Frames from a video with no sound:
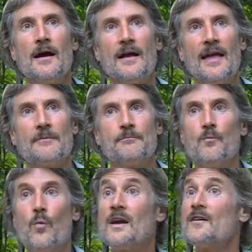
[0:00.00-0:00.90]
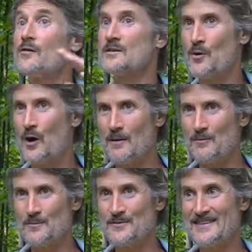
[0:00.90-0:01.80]
And one of those
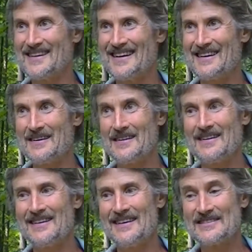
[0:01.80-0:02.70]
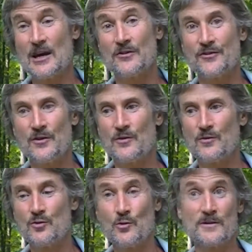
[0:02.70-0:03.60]
problems is also
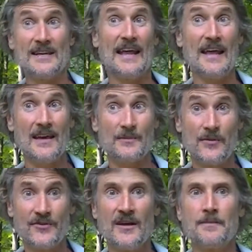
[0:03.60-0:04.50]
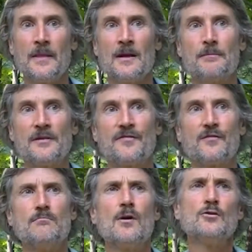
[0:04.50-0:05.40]
cruelty to animals. But for
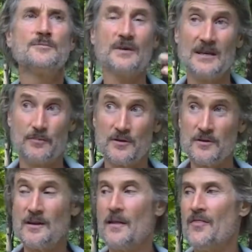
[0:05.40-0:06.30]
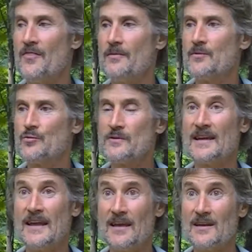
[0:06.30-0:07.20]
most people, cruelty to
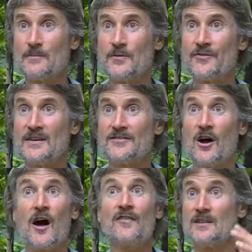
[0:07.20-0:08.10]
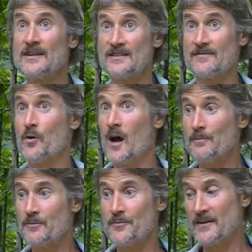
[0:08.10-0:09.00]
animals is on the list of
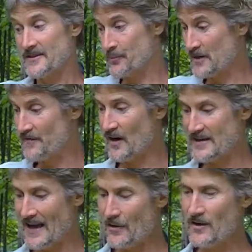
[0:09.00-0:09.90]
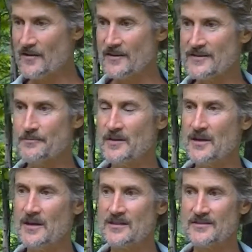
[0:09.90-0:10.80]
problems, but it's pretty far down on the list
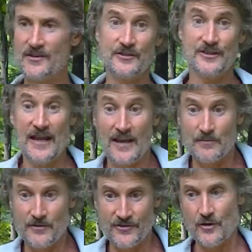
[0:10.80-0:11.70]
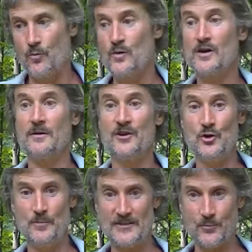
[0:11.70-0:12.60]
because they're just animals. We're
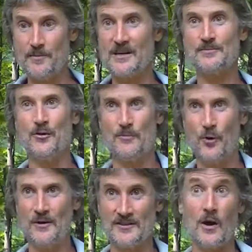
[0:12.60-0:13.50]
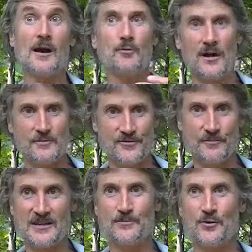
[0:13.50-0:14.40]
humans, we're much more important, so our problems are
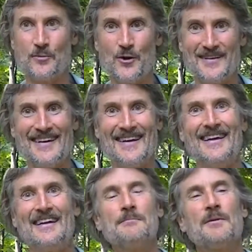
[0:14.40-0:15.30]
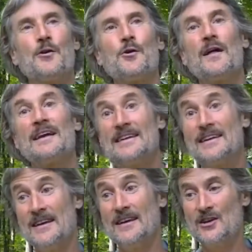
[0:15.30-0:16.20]
much more important. But the whole idea
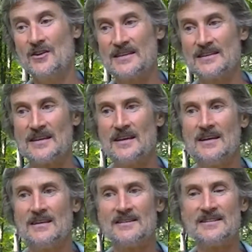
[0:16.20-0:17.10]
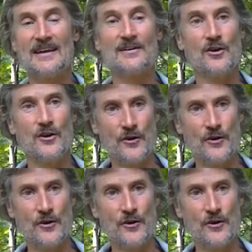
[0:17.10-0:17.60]
here is to say, no.